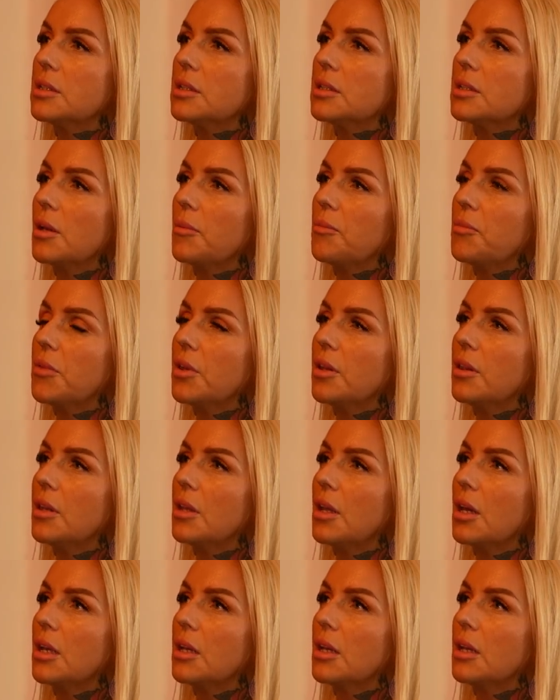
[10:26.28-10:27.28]
It's something
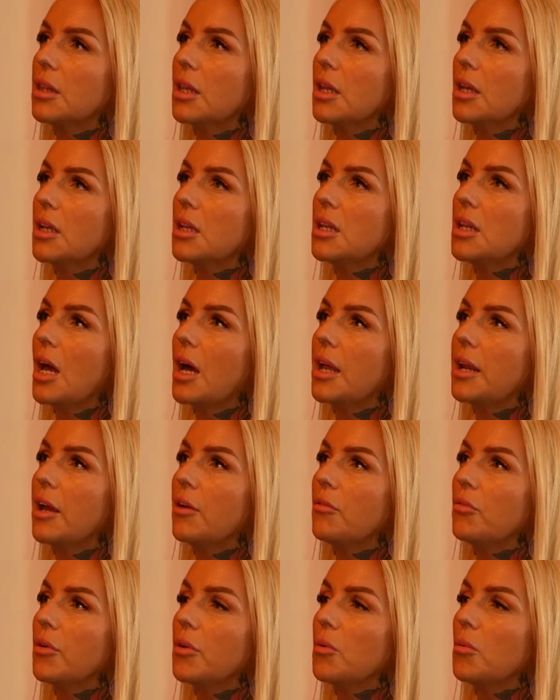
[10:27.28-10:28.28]
that I think not
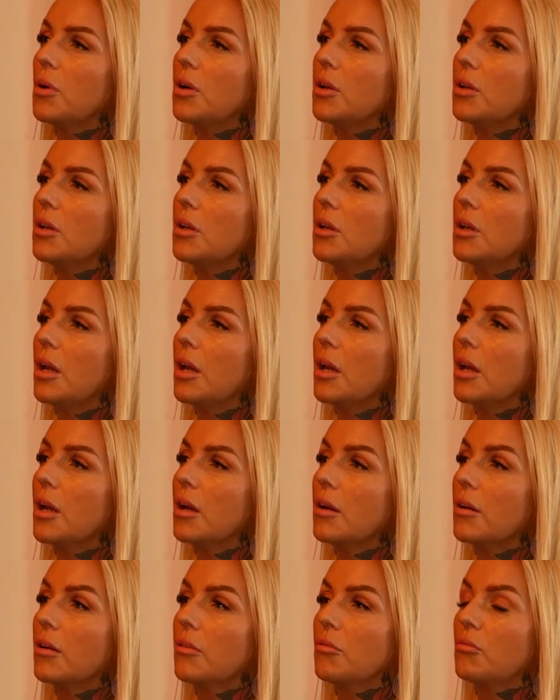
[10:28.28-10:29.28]
everyone,
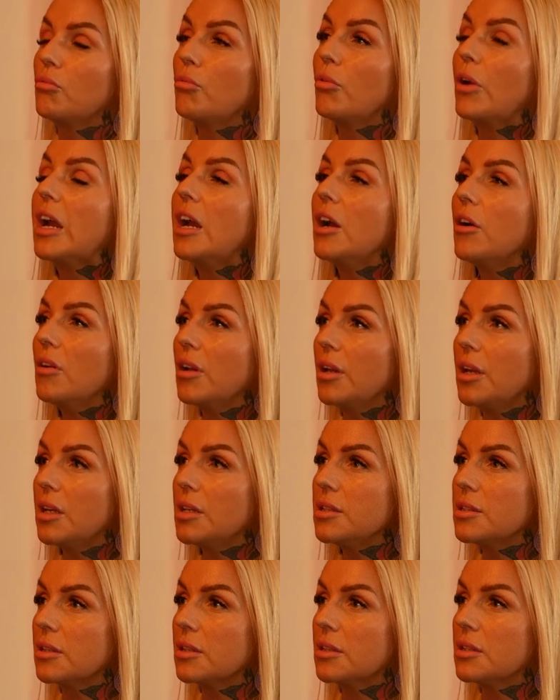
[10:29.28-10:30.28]
rarely
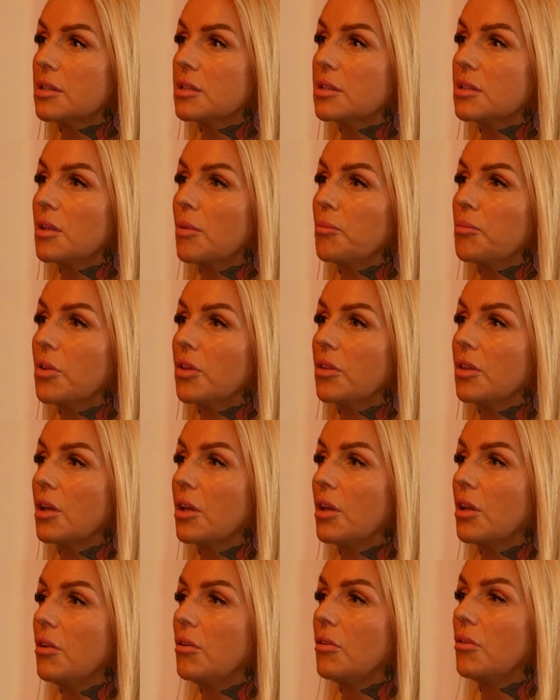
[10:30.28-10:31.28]
is it something
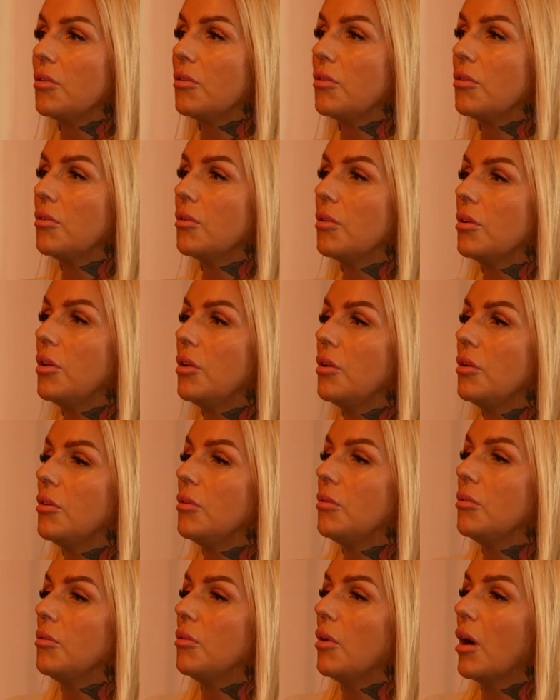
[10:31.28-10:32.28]
that, you know,
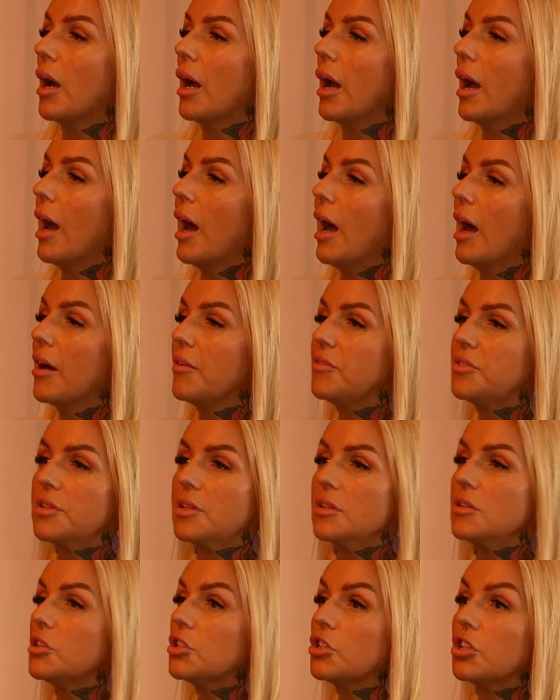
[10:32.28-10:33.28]
you have
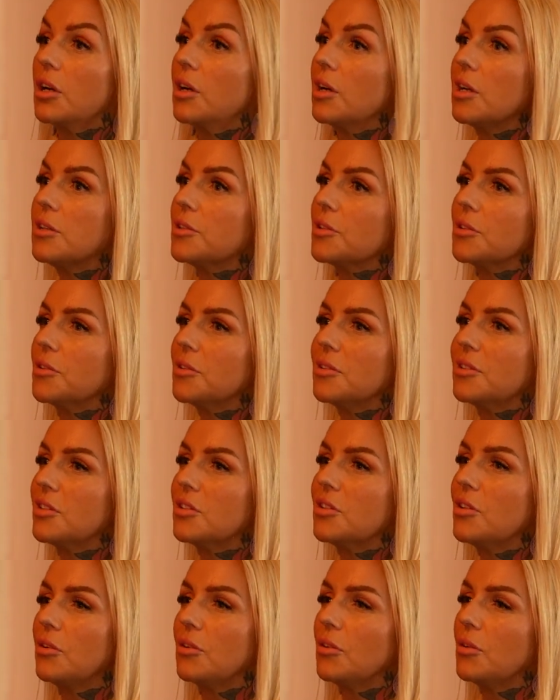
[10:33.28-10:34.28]
since childhood,
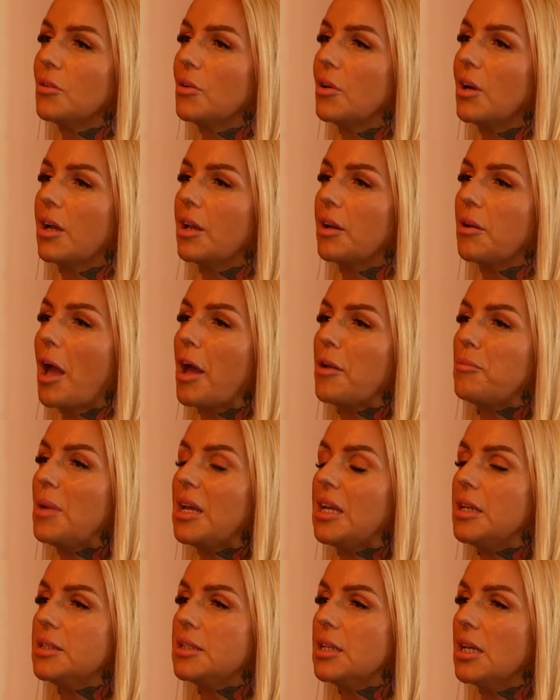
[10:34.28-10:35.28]
you know, and
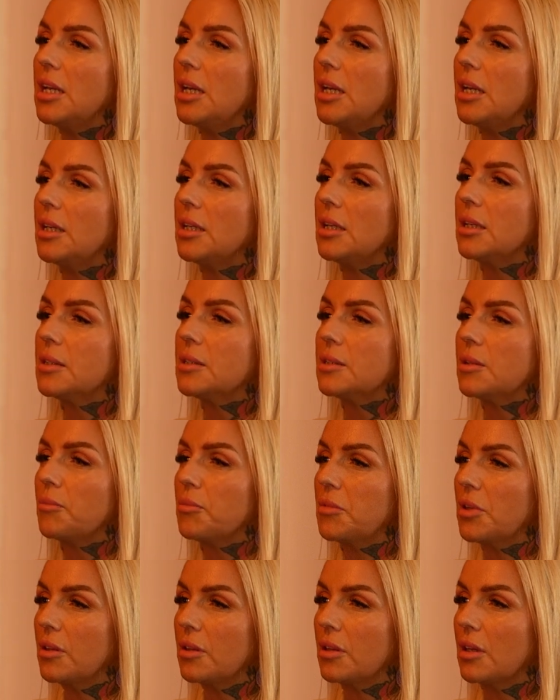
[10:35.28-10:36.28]
maintain. It's
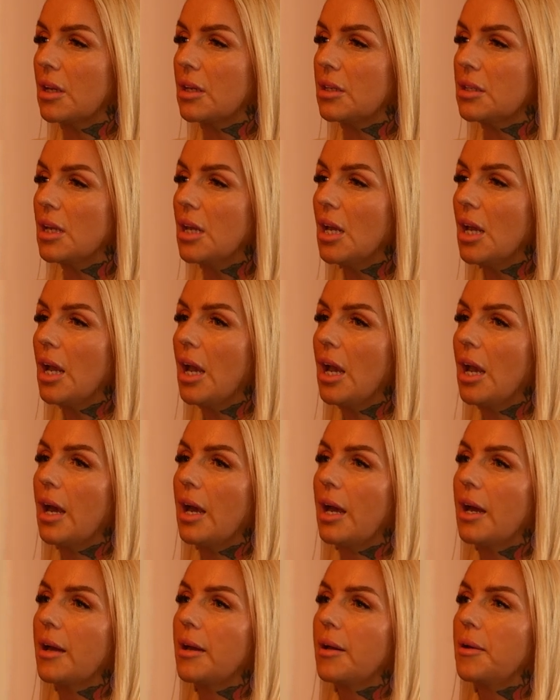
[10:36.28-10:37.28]
something that
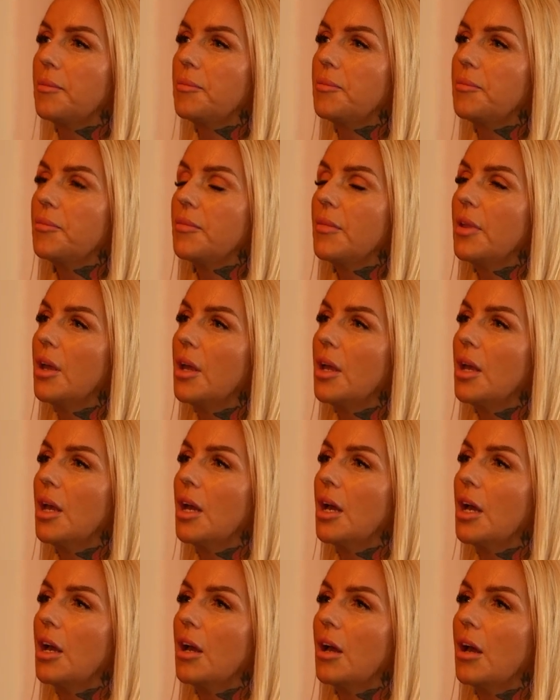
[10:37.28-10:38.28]
I
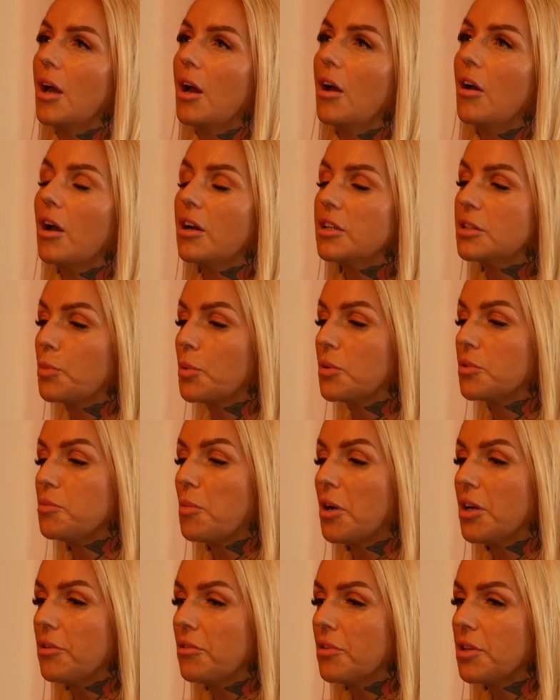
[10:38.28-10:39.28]
suppose
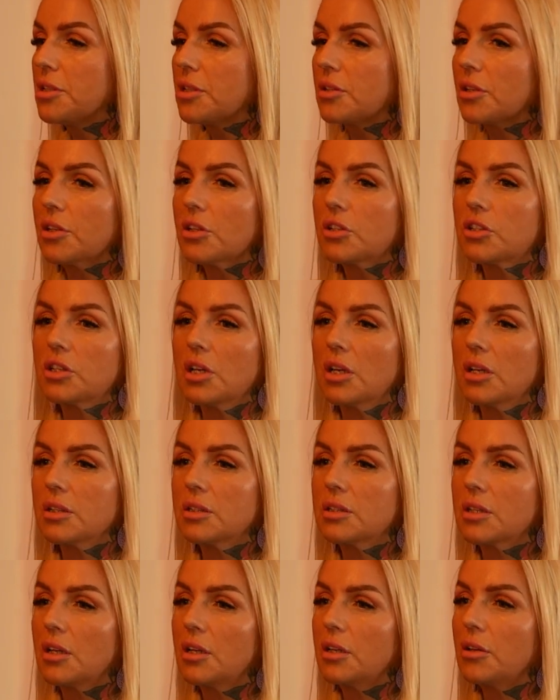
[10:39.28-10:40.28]
my research
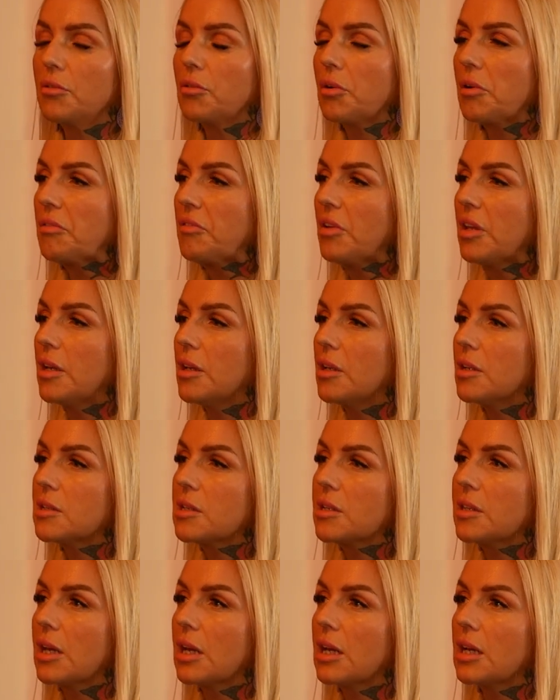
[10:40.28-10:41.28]
has kind of revealed
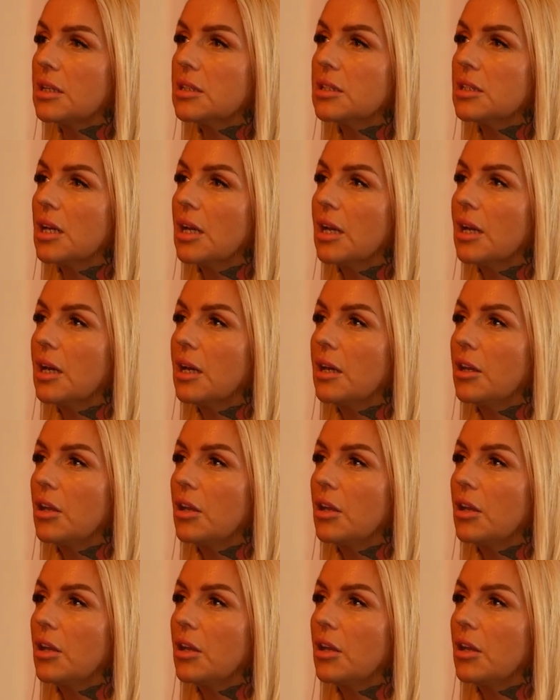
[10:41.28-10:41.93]
that